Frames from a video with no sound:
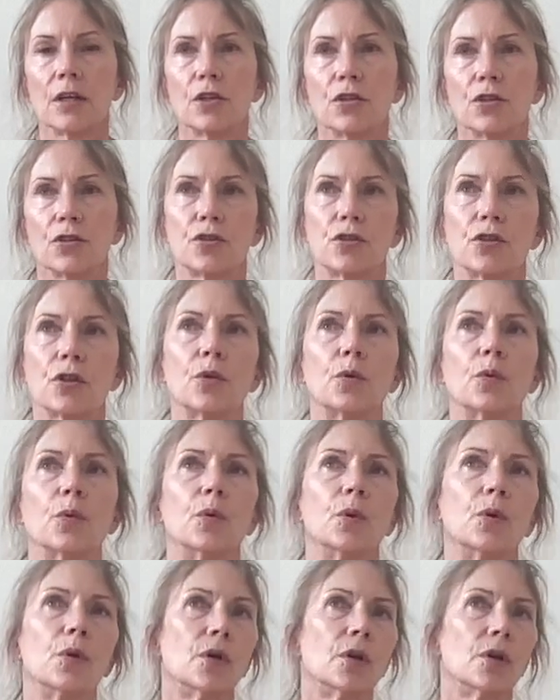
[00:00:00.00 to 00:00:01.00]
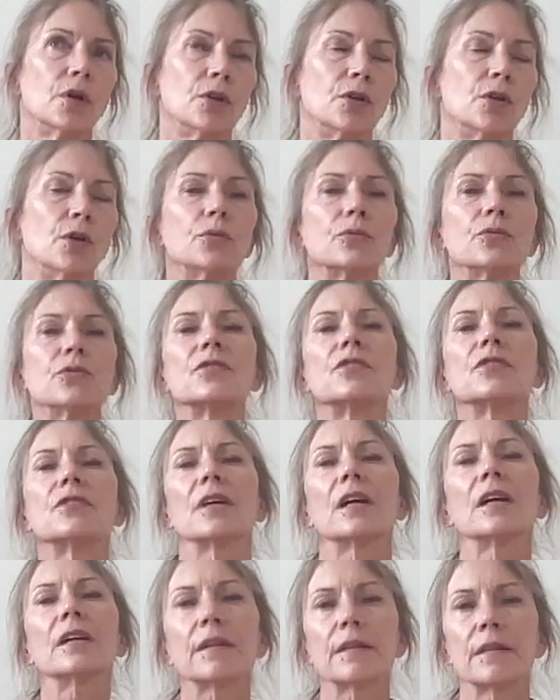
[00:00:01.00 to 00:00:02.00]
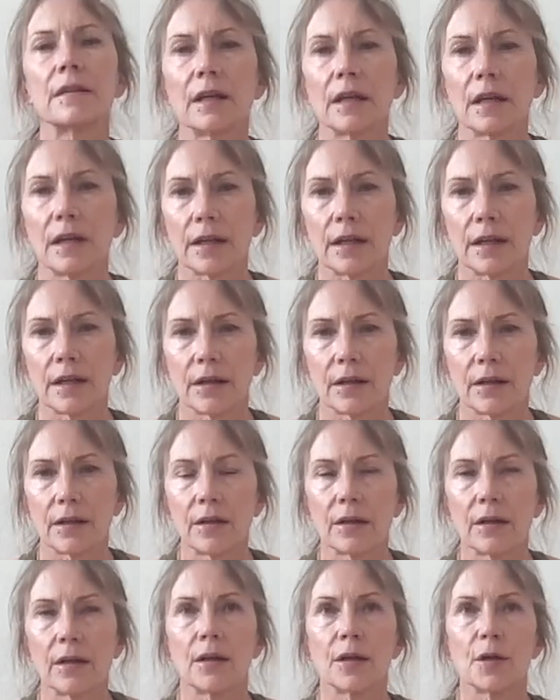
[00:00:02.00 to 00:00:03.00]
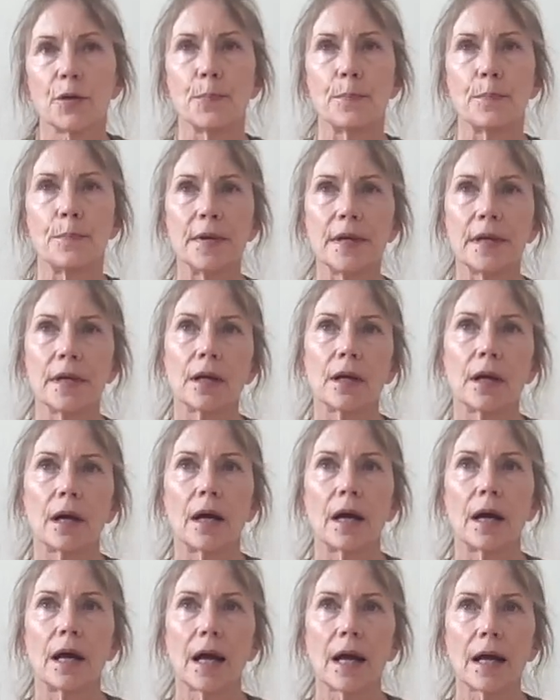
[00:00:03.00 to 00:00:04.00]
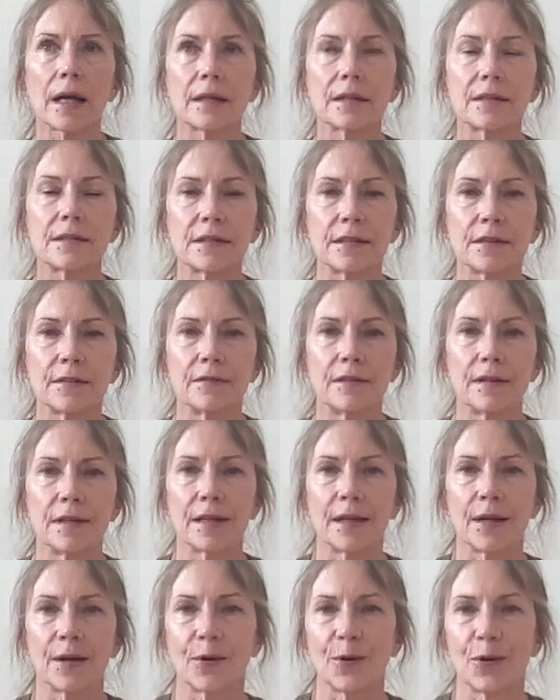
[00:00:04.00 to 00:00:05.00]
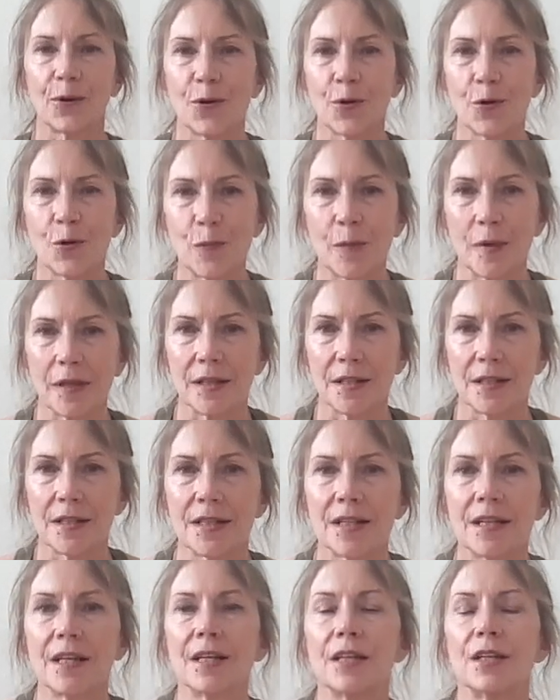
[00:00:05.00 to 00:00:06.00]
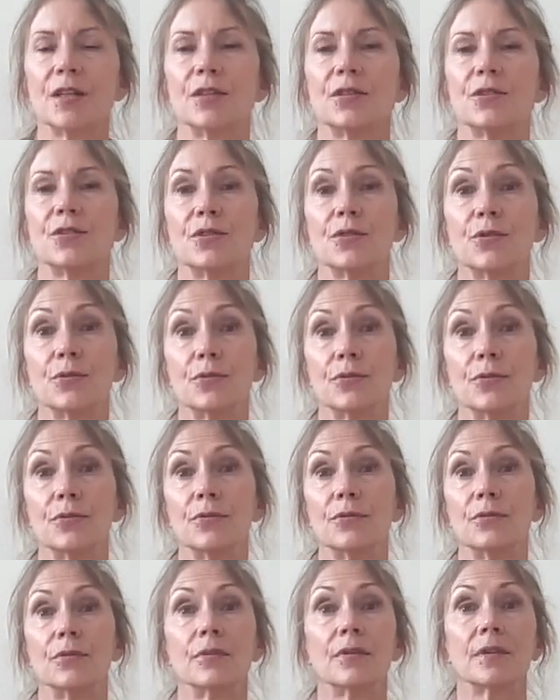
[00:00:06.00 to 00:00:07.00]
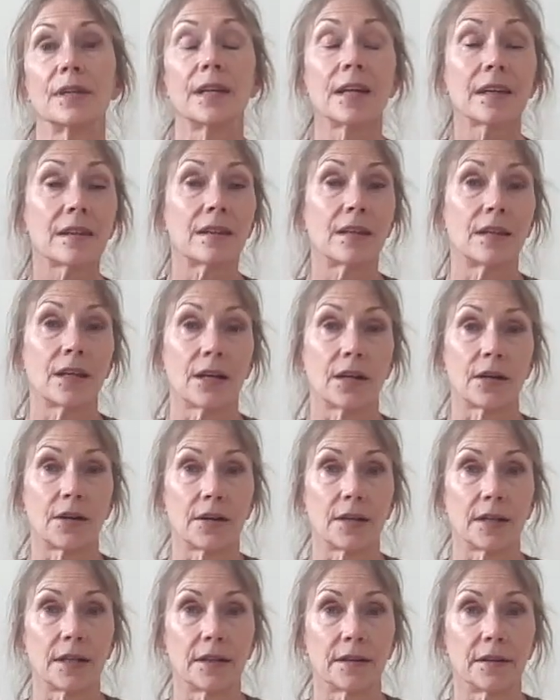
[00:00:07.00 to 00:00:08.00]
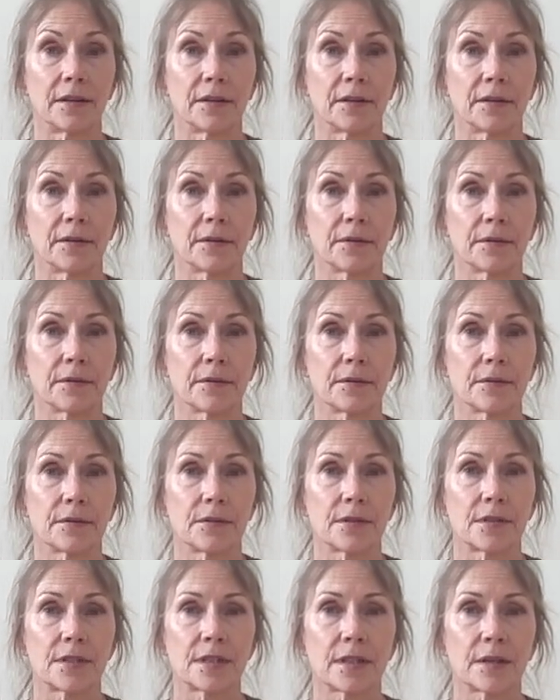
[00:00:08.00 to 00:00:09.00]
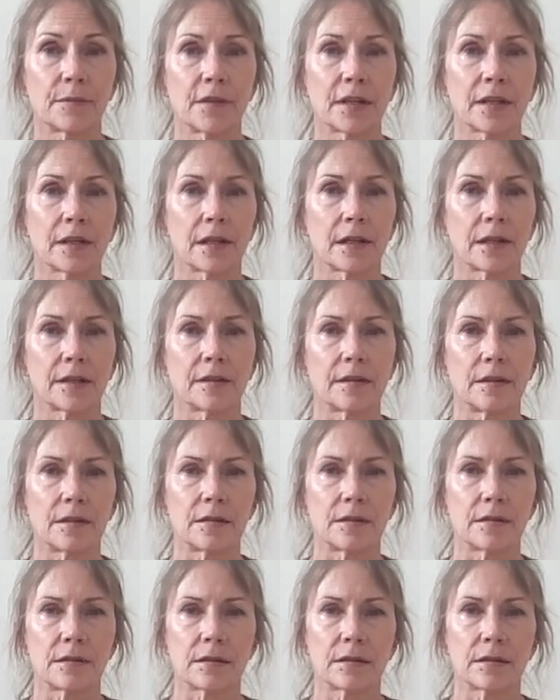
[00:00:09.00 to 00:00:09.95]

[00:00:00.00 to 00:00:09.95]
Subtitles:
So don't suck the air, be actively open to get the air in. Something like this.